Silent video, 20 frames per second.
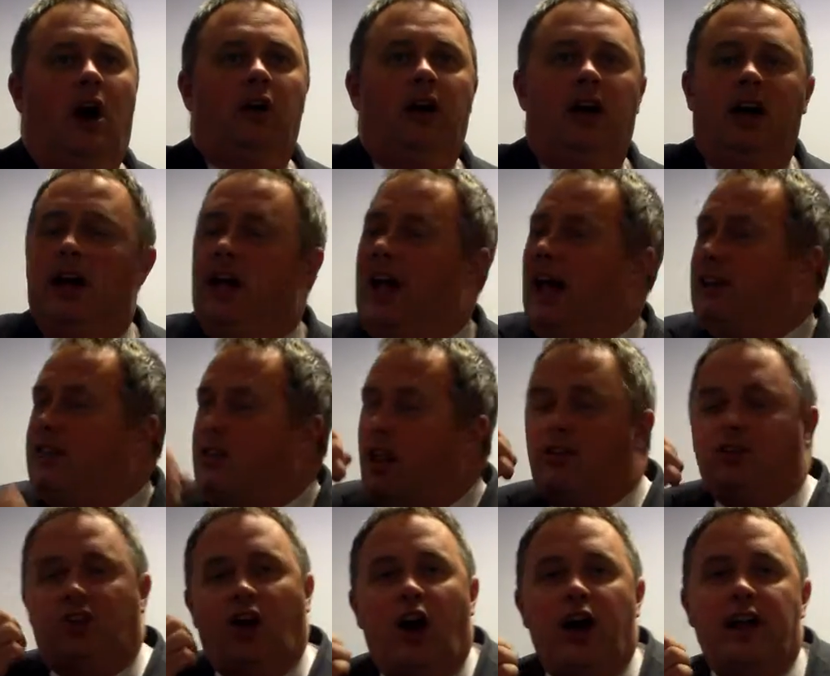Or
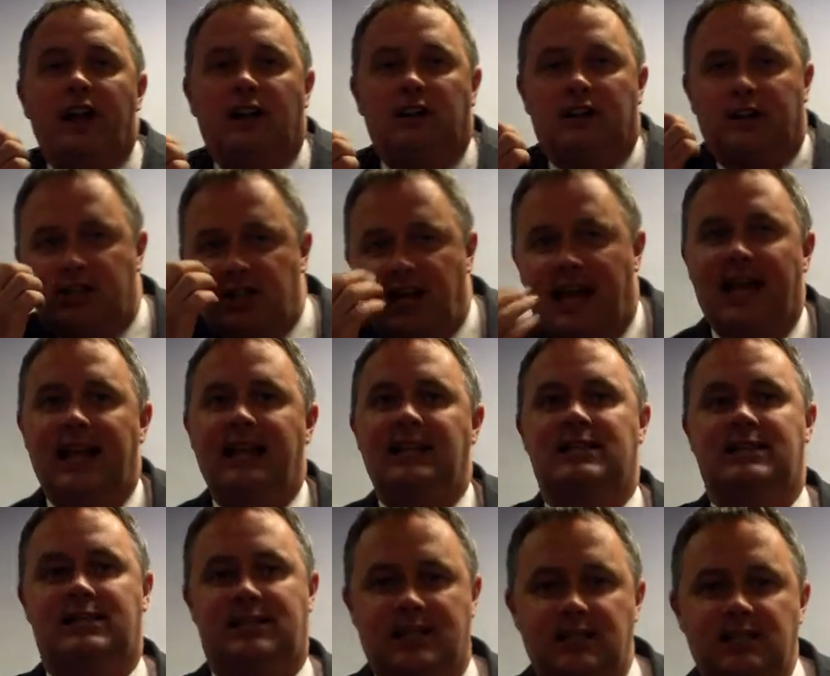a title that
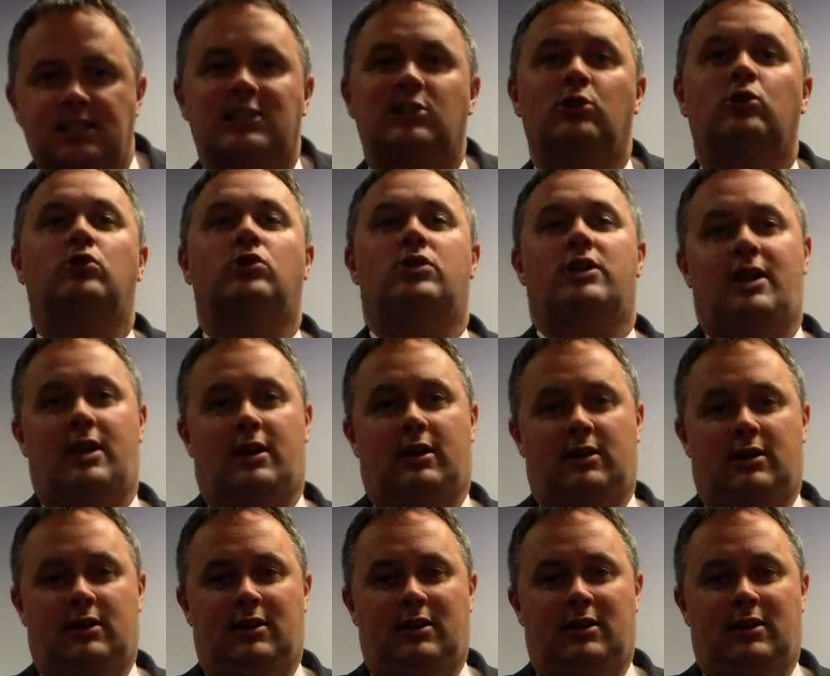tells a story.